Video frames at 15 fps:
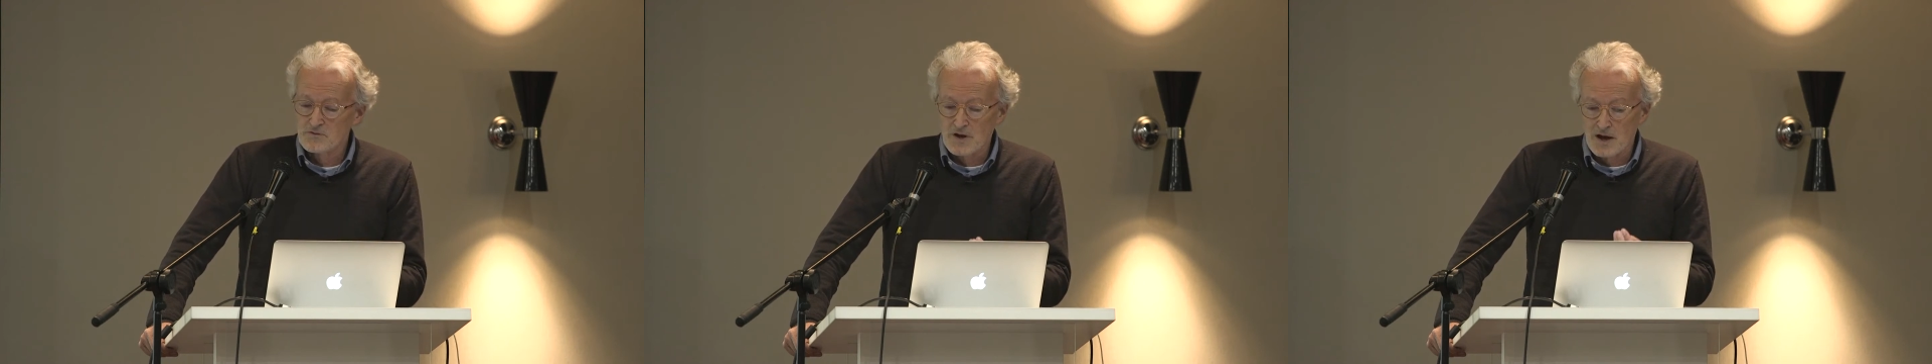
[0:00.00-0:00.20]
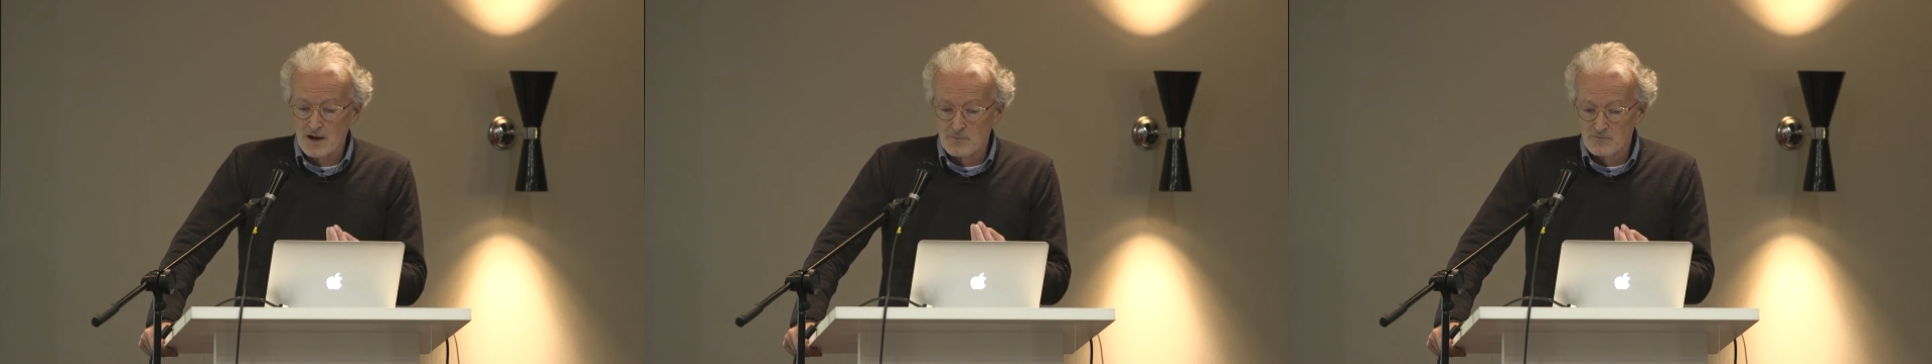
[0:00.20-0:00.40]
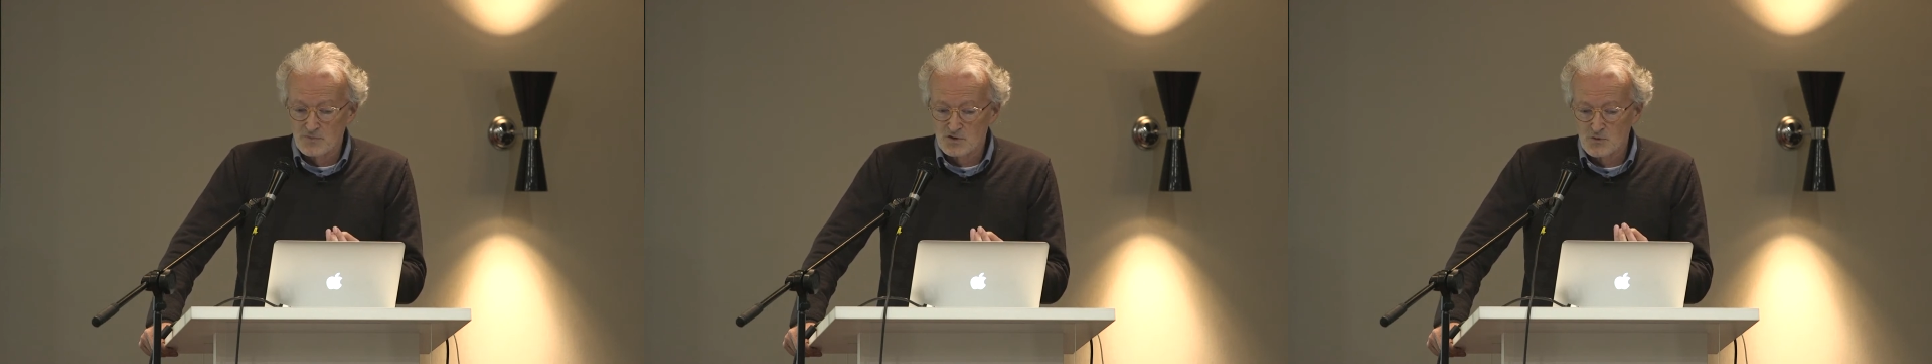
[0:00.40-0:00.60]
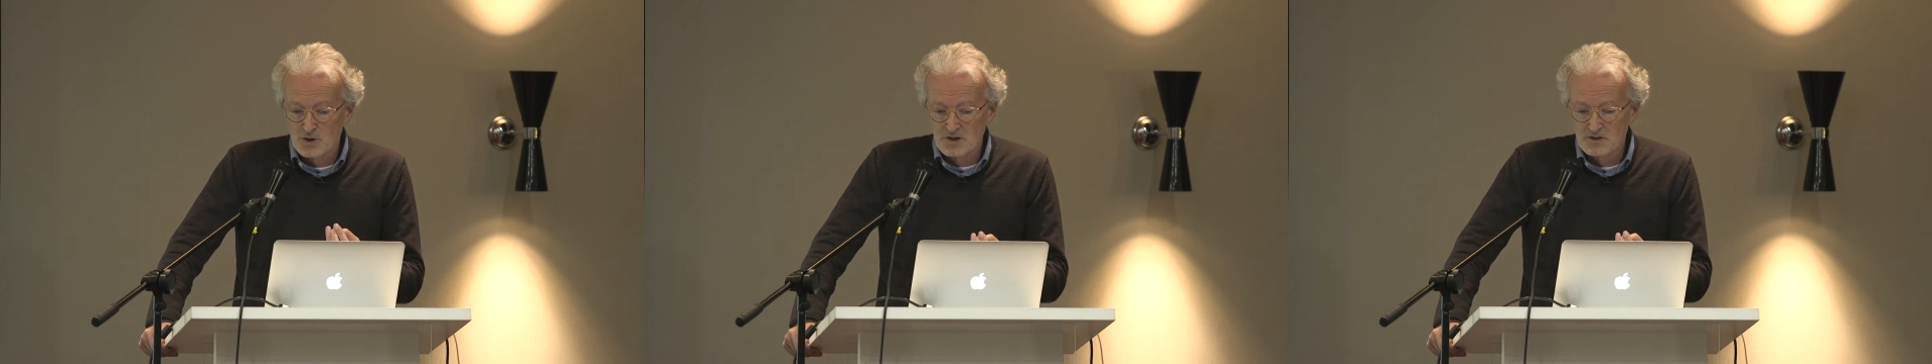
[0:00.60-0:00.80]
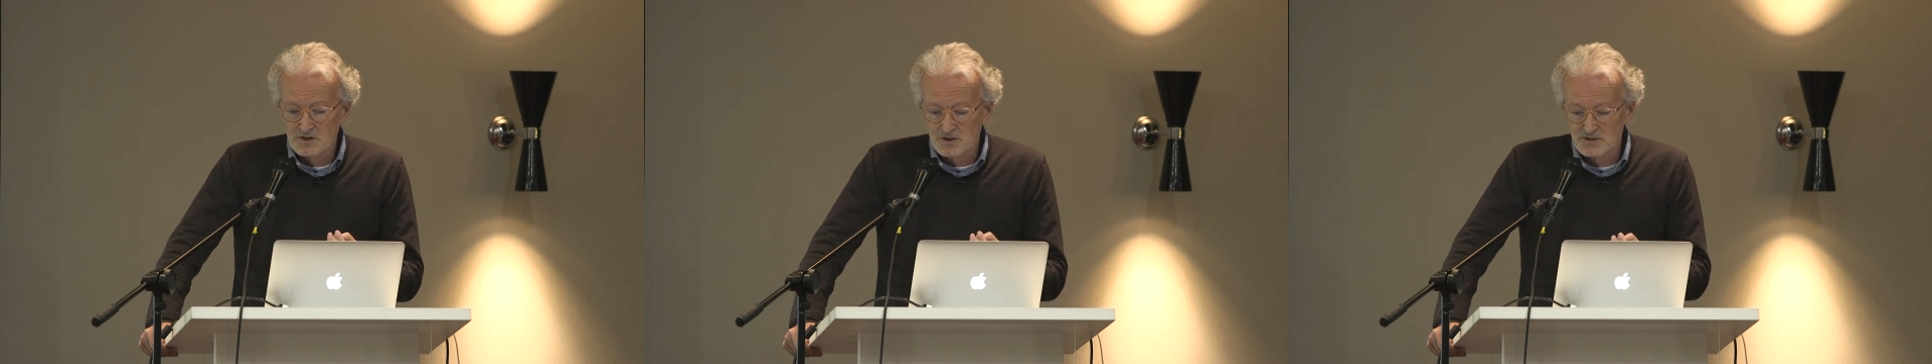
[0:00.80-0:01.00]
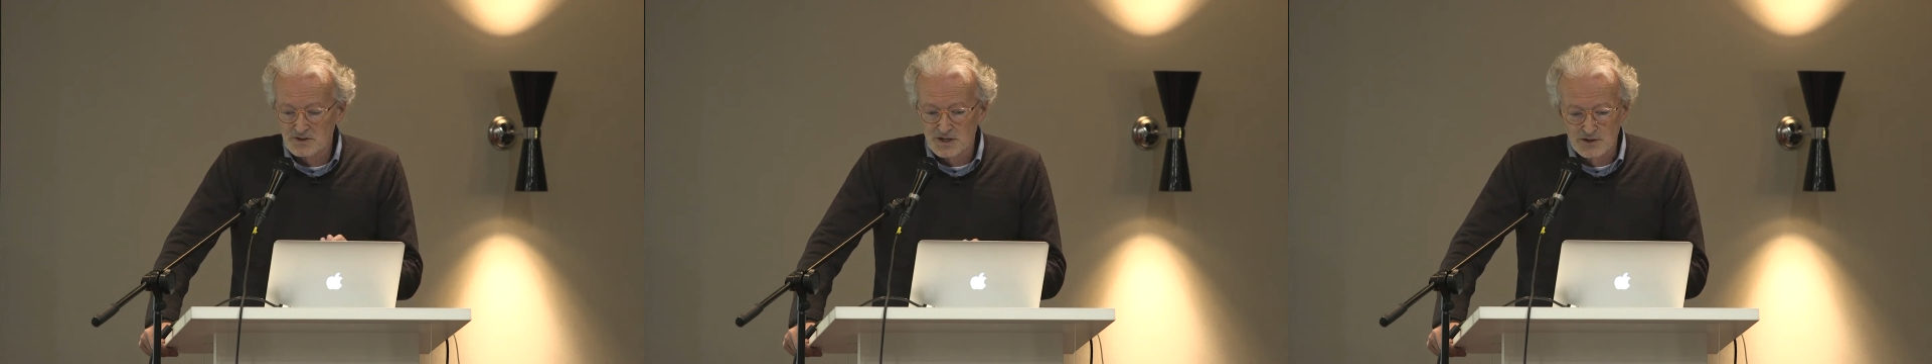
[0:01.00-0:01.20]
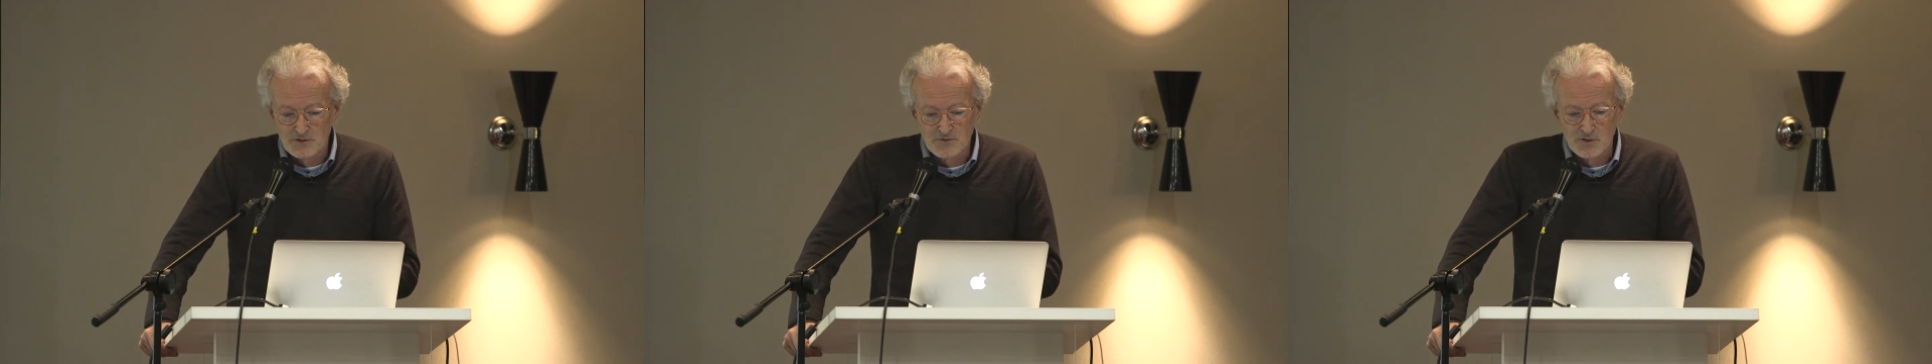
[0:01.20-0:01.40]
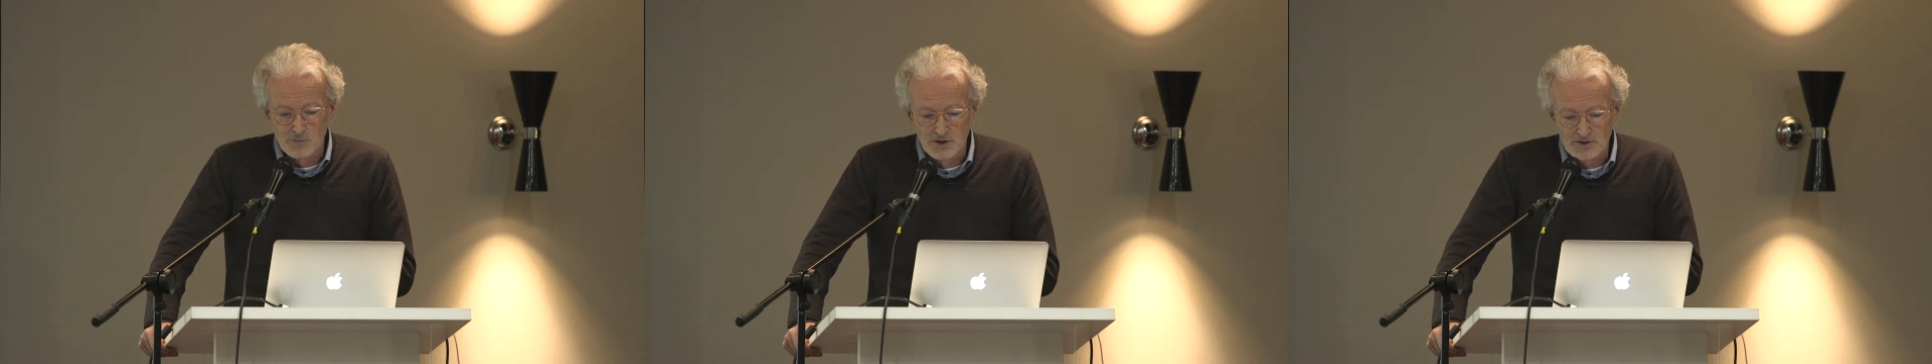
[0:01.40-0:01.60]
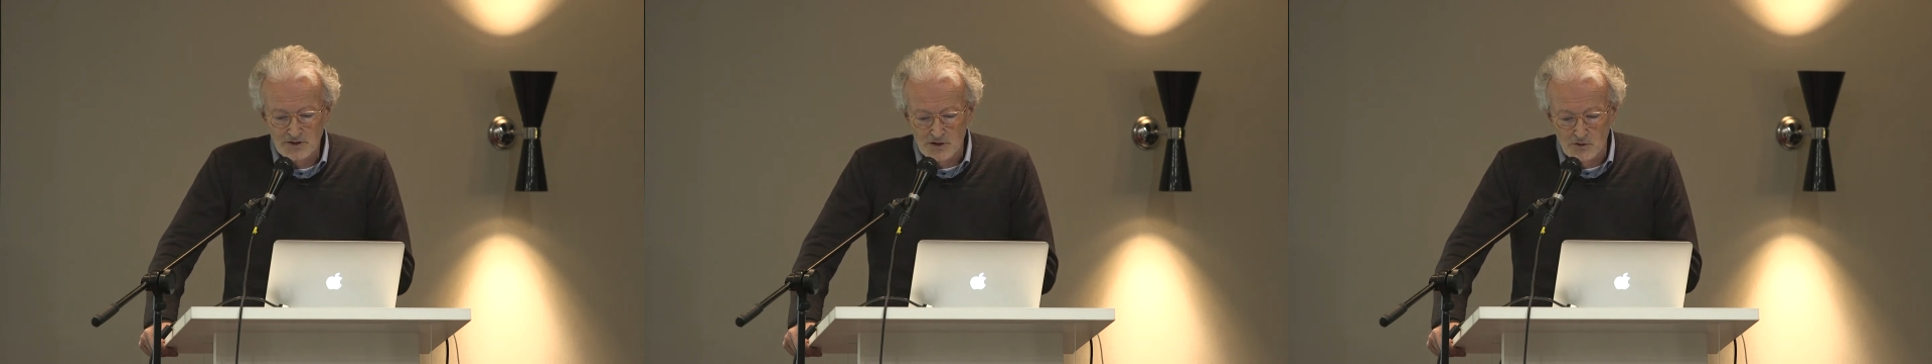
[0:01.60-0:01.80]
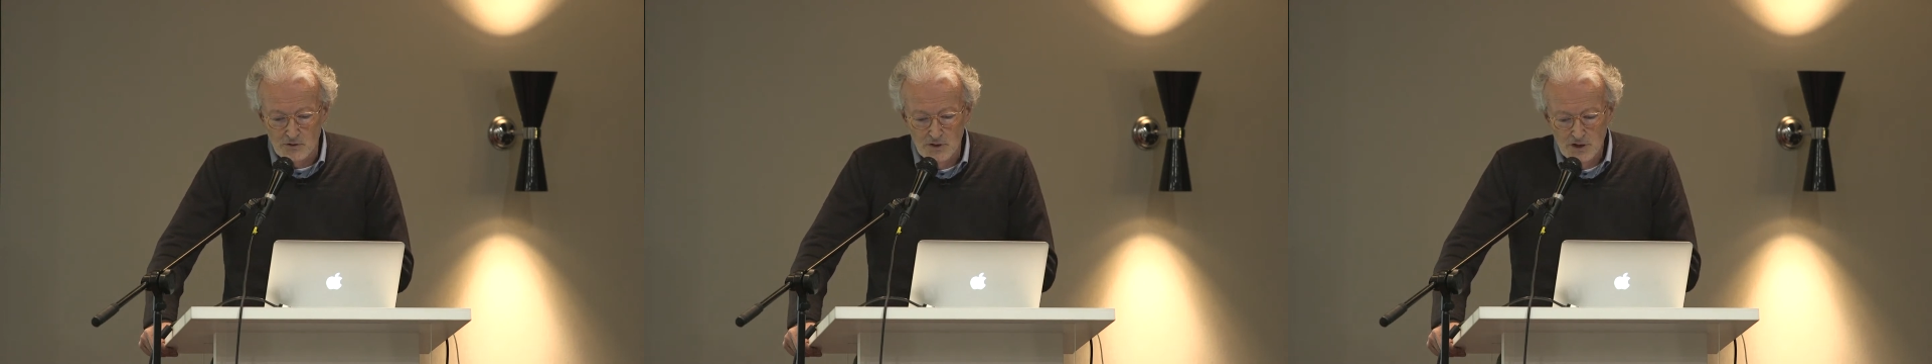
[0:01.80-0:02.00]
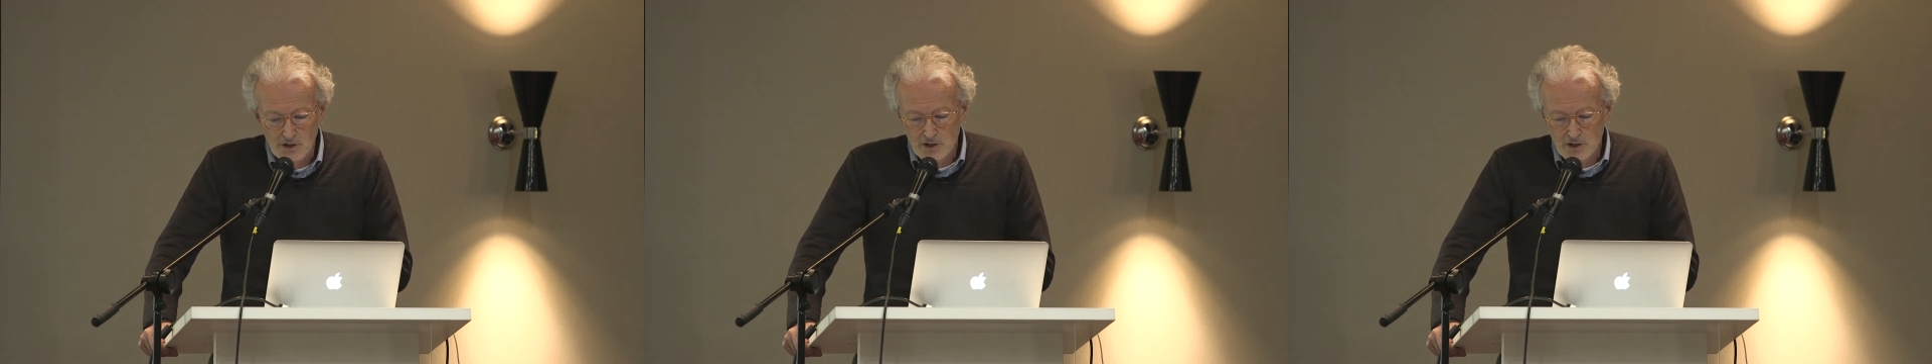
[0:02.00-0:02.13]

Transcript: 2016 a few months ago,